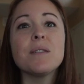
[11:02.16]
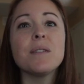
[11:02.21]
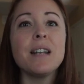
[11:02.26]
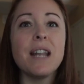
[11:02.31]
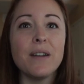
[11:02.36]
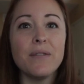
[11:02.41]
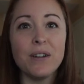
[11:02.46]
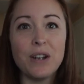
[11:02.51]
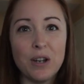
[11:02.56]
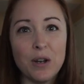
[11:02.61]

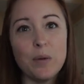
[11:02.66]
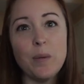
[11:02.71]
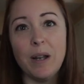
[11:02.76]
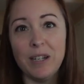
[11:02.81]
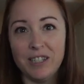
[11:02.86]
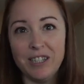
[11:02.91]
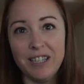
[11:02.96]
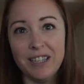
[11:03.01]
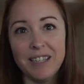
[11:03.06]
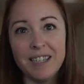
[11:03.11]
whenever you're
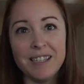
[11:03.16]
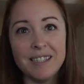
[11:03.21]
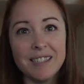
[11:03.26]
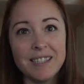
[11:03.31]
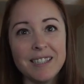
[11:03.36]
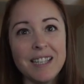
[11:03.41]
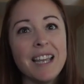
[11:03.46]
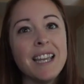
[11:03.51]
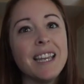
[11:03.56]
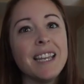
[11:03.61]
watching this.
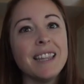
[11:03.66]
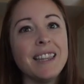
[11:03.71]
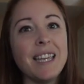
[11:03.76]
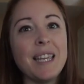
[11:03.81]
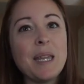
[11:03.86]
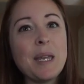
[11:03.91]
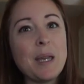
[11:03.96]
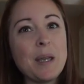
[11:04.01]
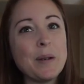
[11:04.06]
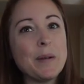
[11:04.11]

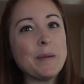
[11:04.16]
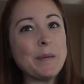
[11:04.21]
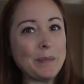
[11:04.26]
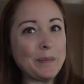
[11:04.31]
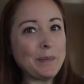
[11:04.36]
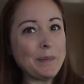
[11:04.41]
Thank you.